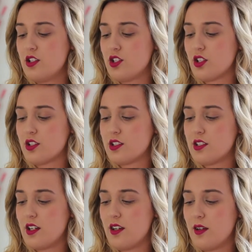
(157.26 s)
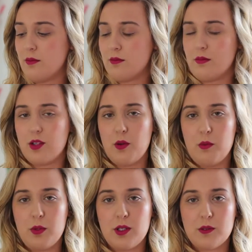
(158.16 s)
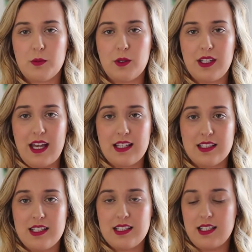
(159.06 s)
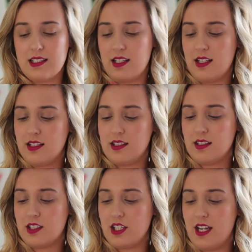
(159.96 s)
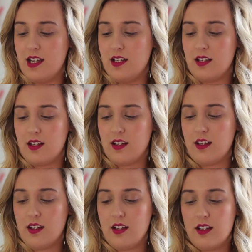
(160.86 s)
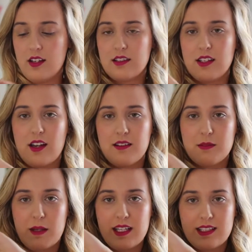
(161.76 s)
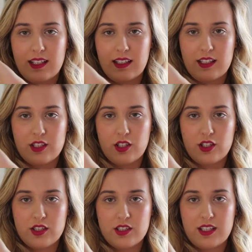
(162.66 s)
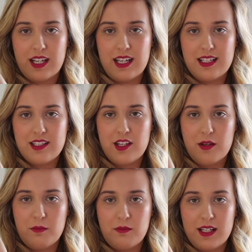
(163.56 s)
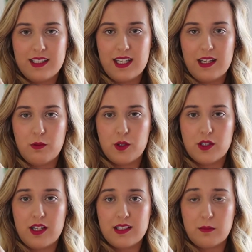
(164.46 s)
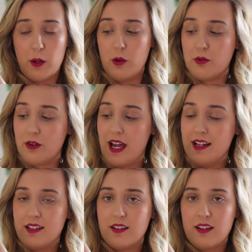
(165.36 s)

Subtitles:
just numbers, but yeah, so this is the shade. So it's basically just, it is I'd say it is a bold red.